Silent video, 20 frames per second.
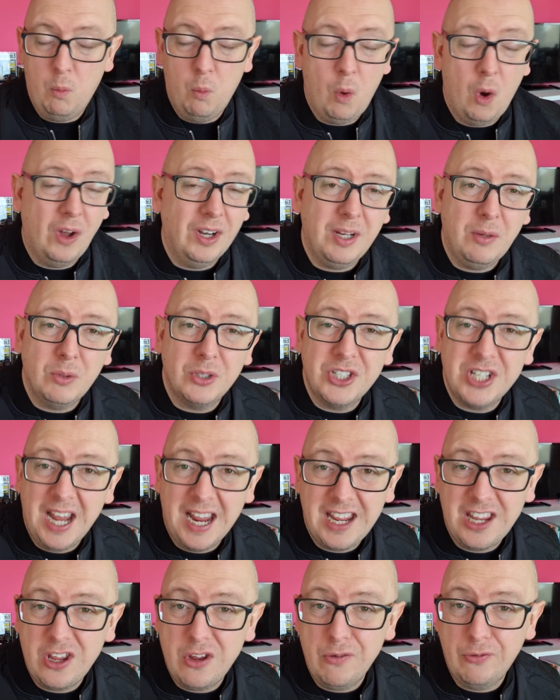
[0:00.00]
one, it will
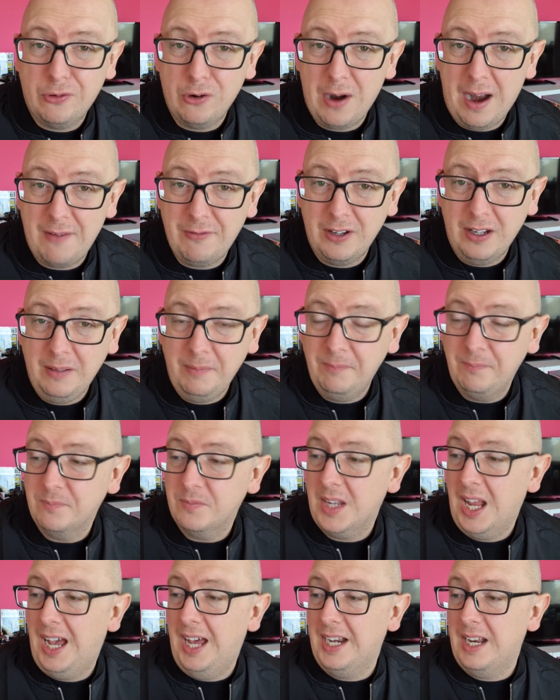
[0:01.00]
take you forever
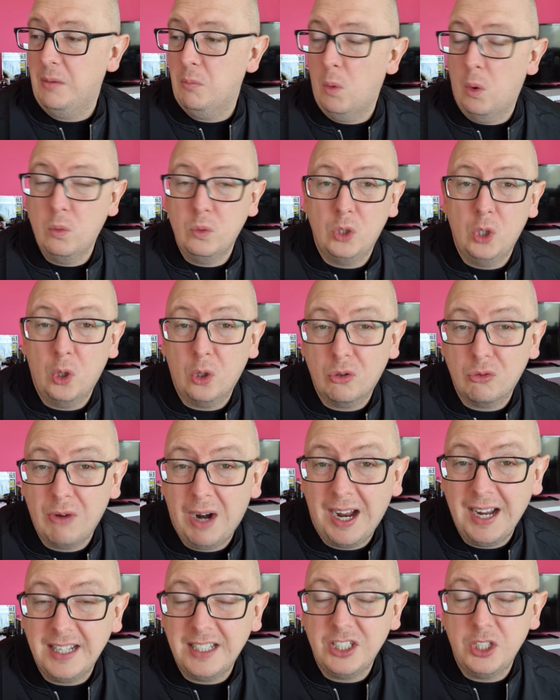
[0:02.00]
and it won't look
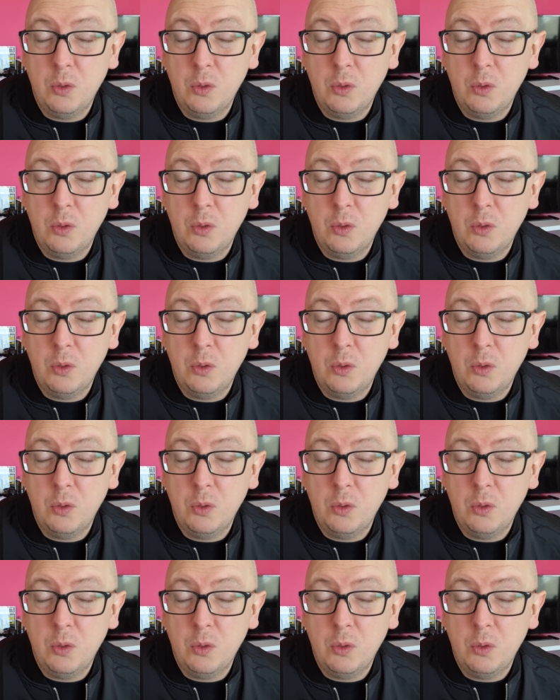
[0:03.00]
right.